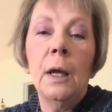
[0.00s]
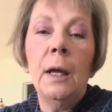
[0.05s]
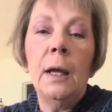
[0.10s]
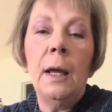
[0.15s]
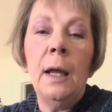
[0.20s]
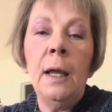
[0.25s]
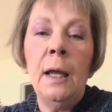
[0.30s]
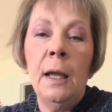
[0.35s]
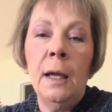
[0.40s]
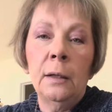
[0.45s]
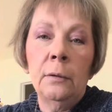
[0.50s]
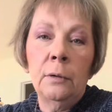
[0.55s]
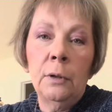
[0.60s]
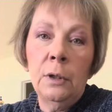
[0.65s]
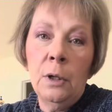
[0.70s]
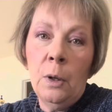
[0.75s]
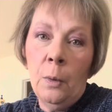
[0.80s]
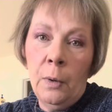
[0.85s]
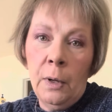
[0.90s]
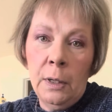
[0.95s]
and
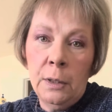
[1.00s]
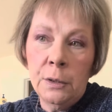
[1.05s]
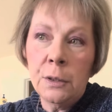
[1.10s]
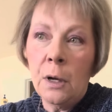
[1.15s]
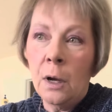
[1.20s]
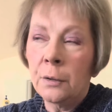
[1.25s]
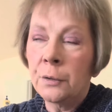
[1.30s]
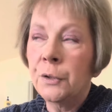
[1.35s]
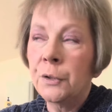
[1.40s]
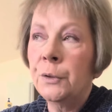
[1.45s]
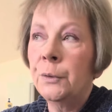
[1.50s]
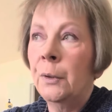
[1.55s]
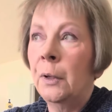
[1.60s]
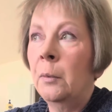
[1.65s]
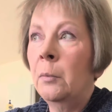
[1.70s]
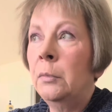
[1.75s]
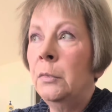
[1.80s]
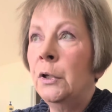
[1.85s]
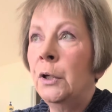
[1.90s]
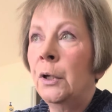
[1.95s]
go in and talk to
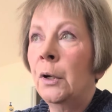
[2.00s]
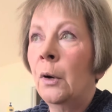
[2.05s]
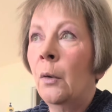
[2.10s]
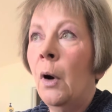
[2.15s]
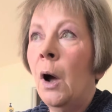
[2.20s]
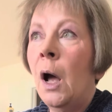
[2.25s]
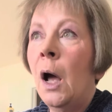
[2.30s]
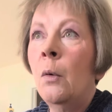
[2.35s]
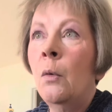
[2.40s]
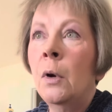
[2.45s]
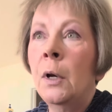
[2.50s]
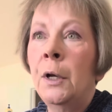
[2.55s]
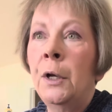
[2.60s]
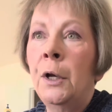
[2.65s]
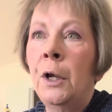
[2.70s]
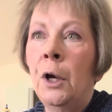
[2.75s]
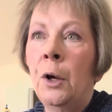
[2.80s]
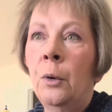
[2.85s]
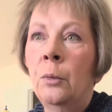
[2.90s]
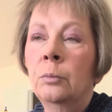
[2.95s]
him. I want to
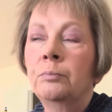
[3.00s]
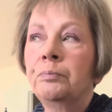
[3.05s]
know,